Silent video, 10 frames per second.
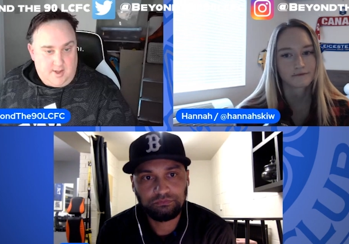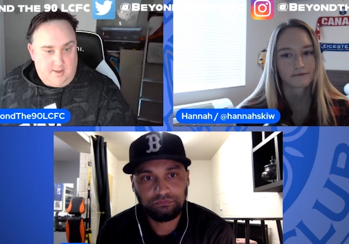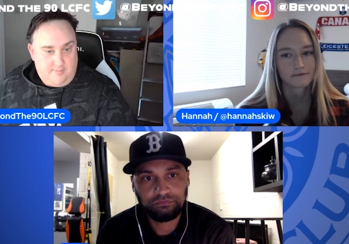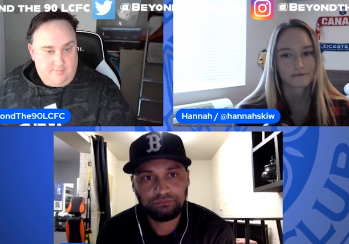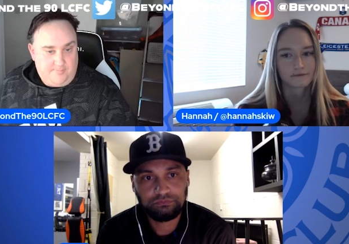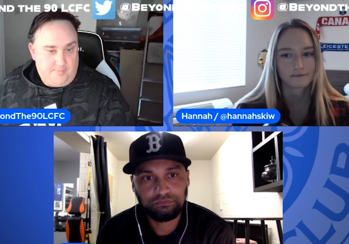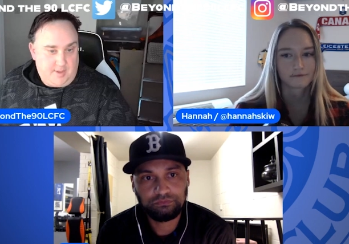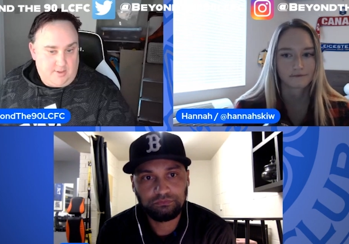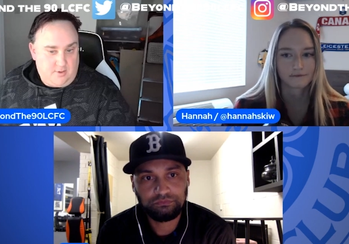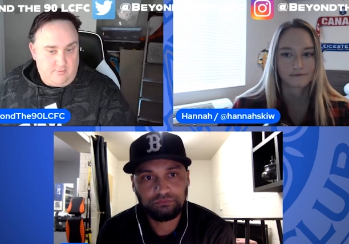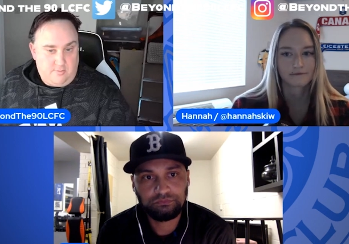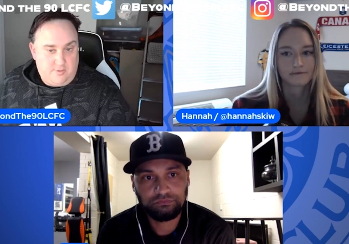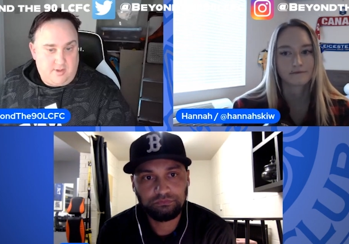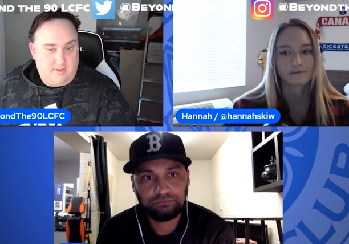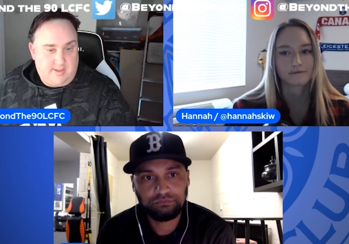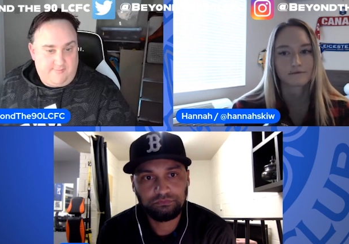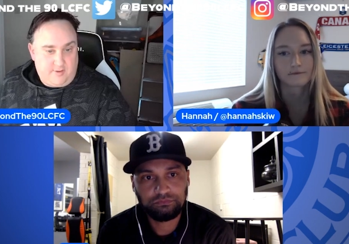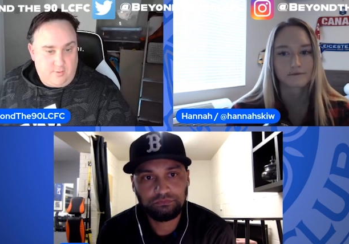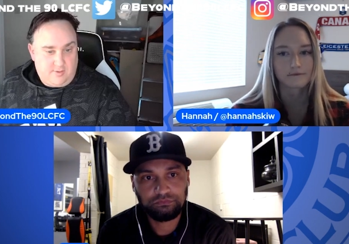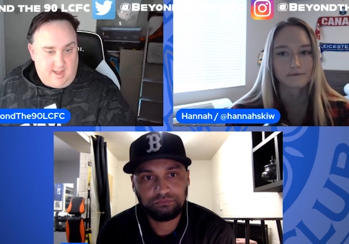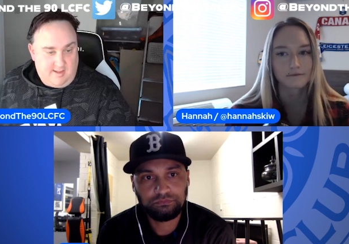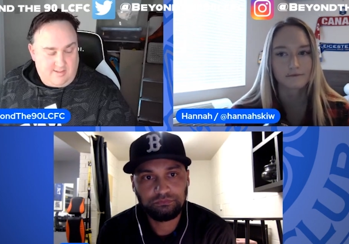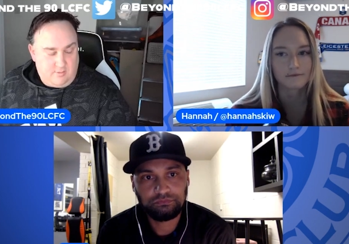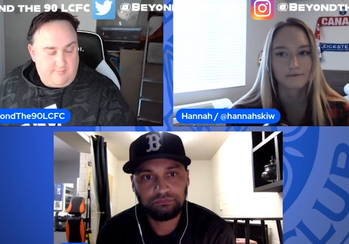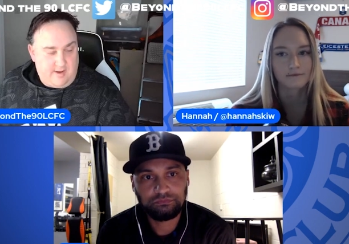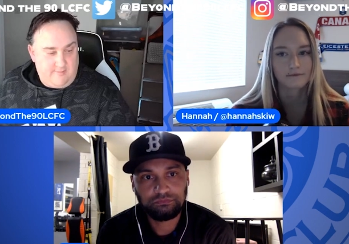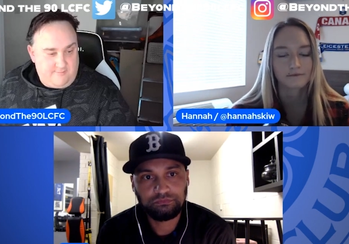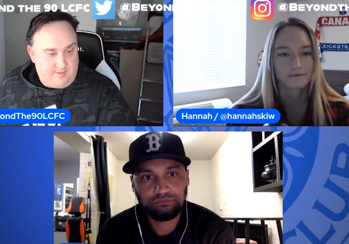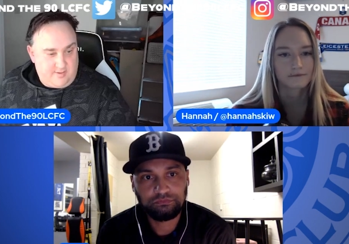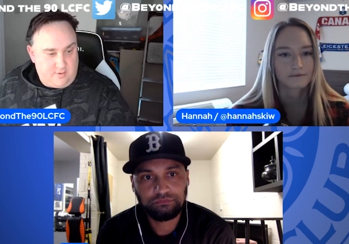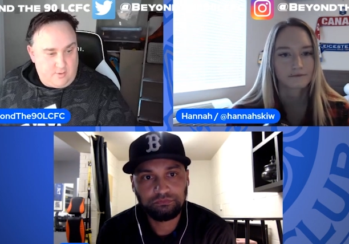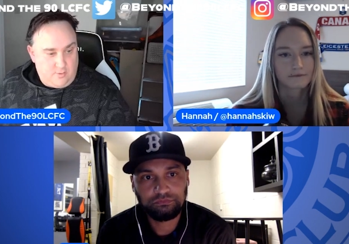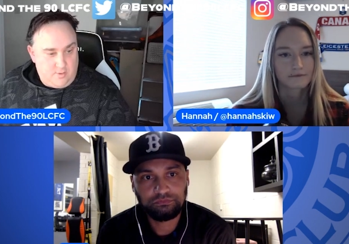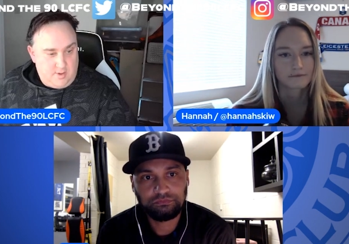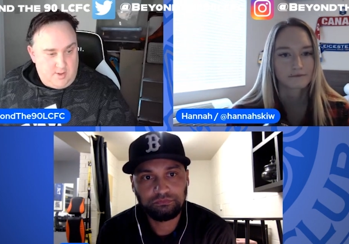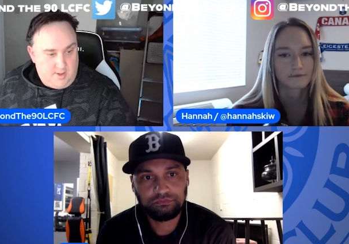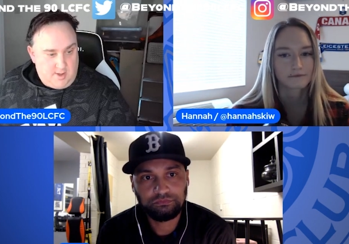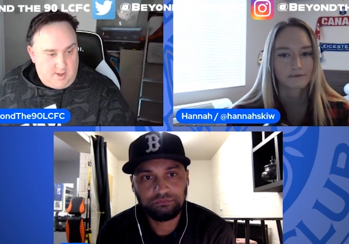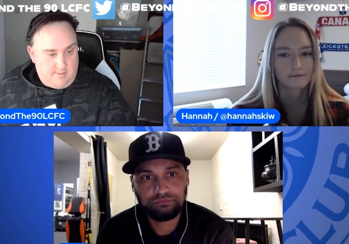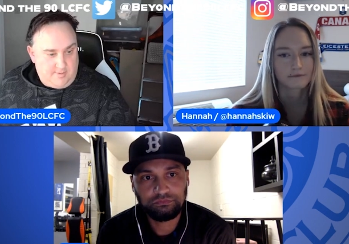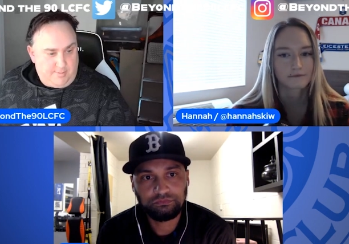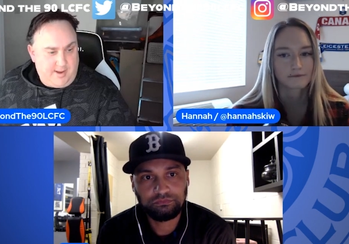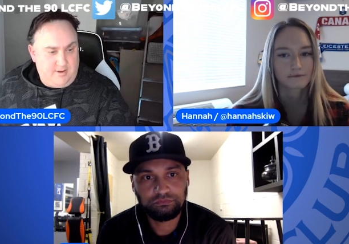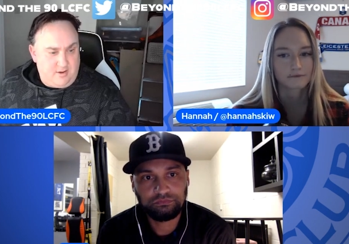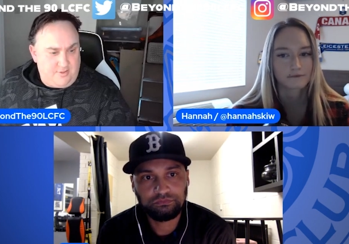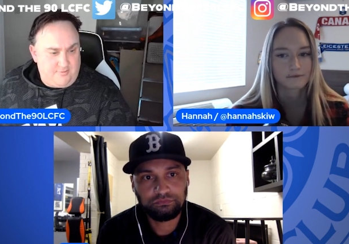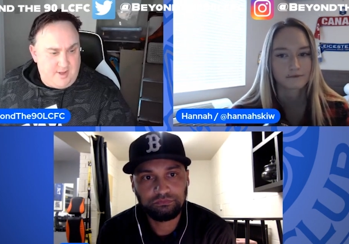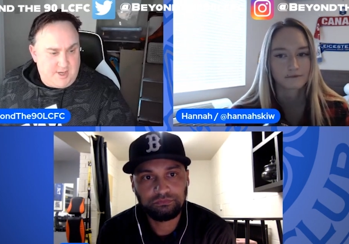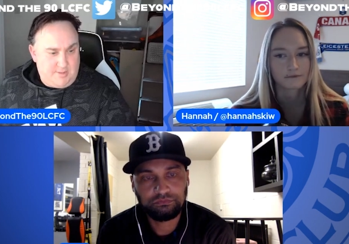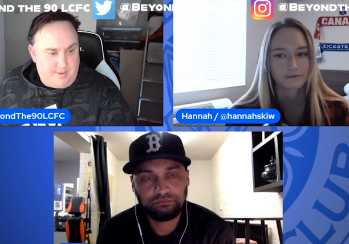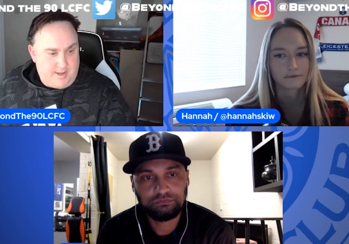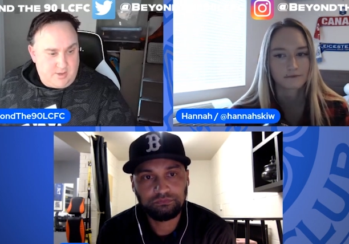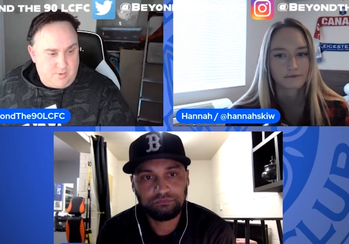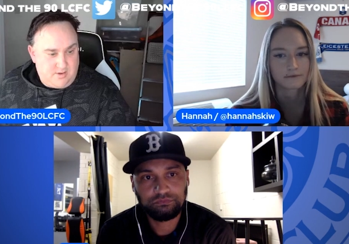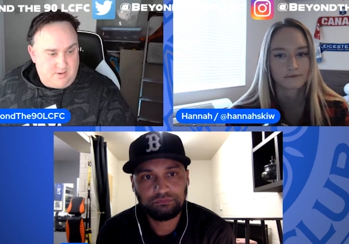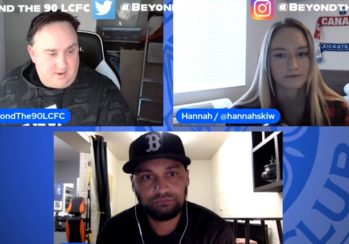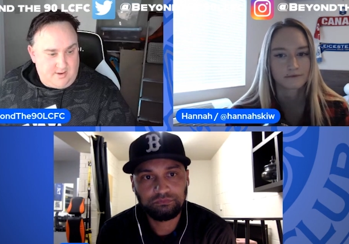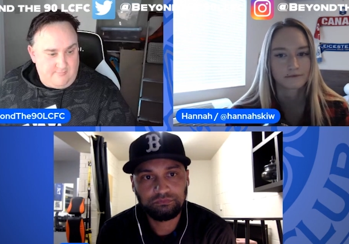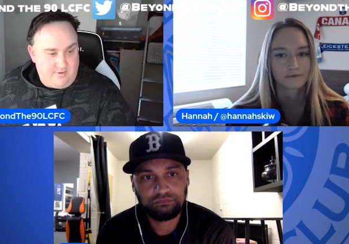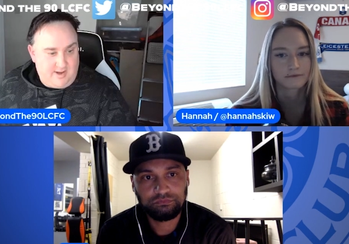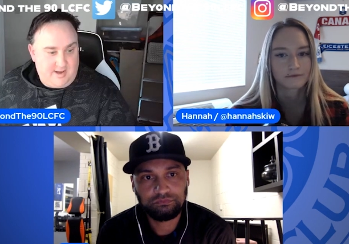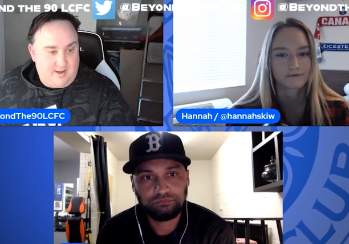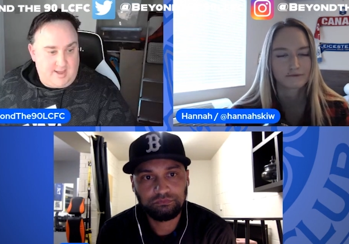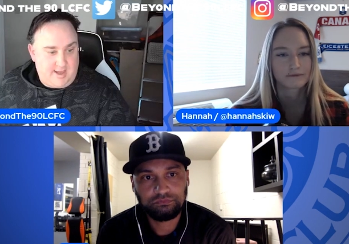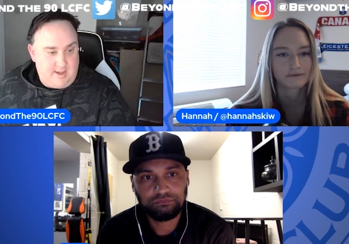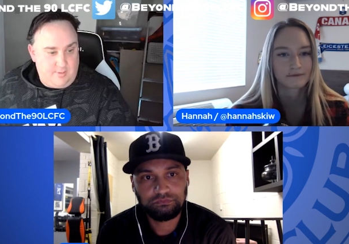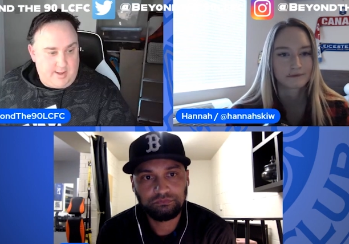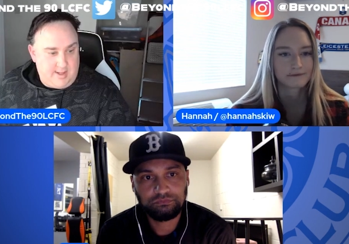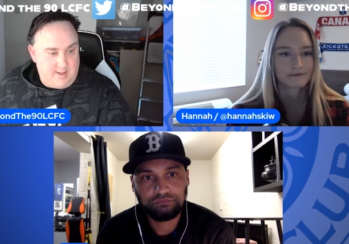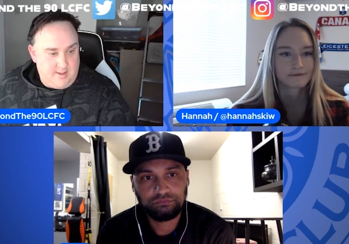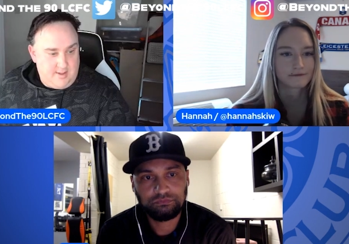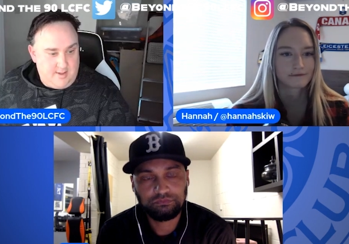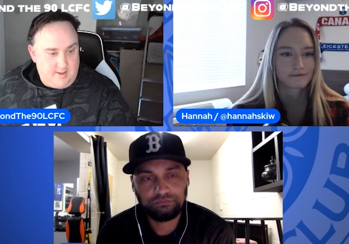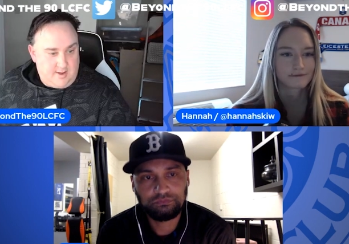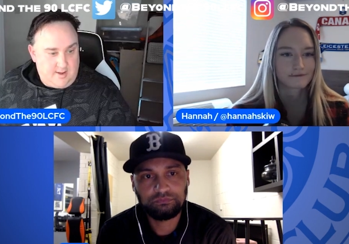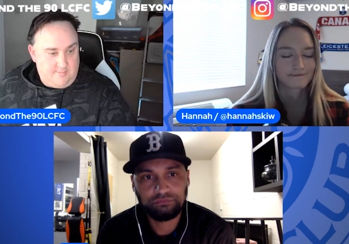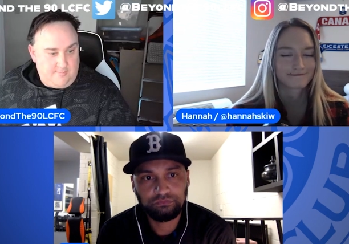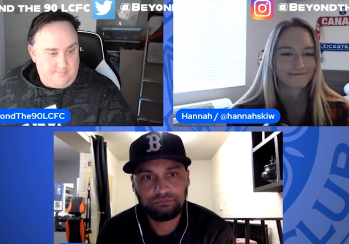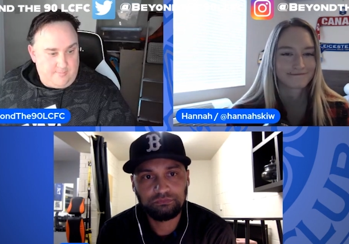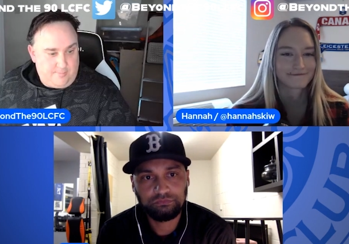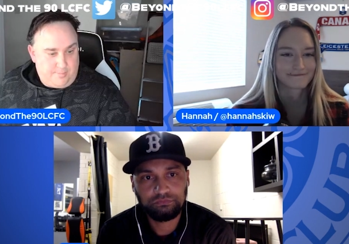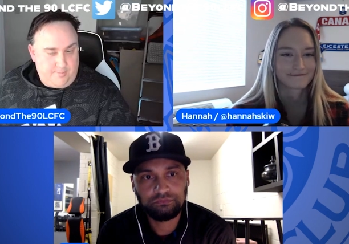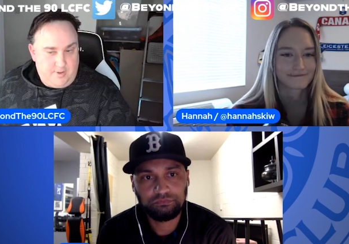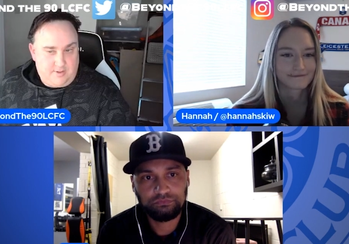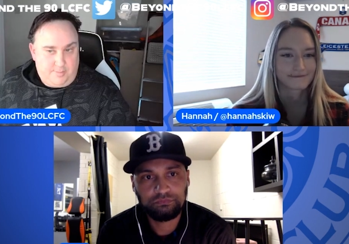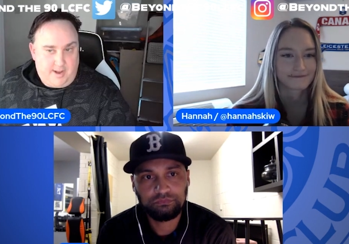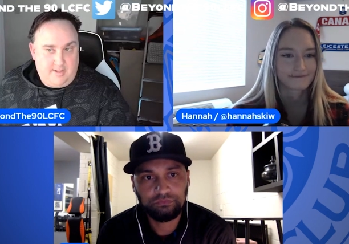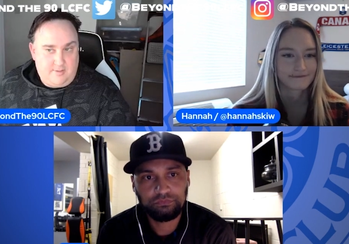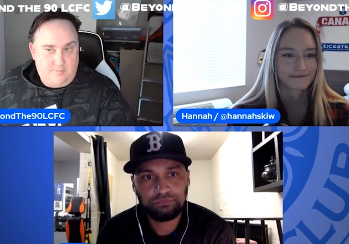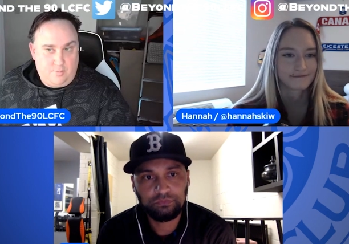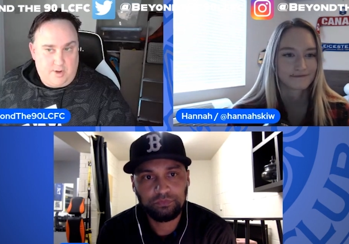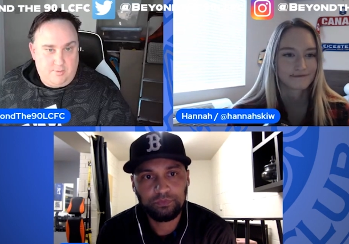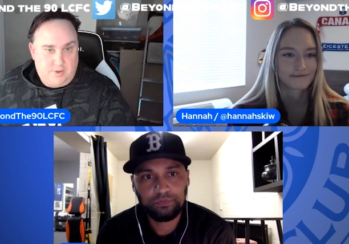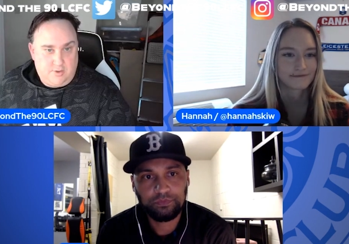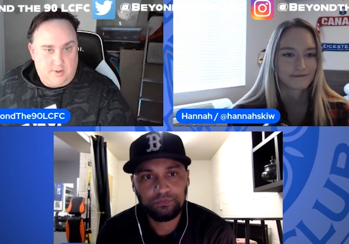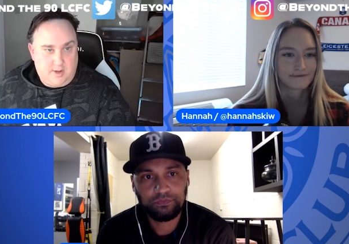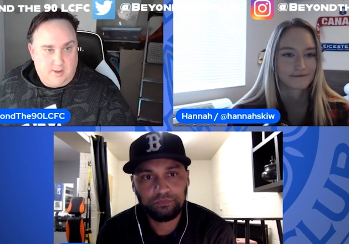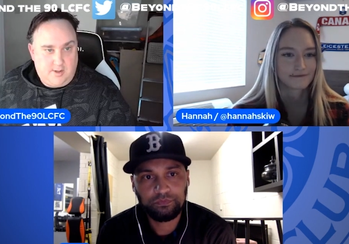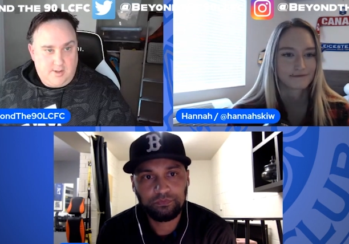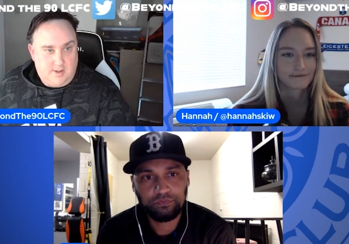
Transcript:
Speaker 1: Um, Durham was a difficult test. They were very physical. Um, they played on a 3G pitch, which I don't really like anyway. Mm. Um, and then when I was younger,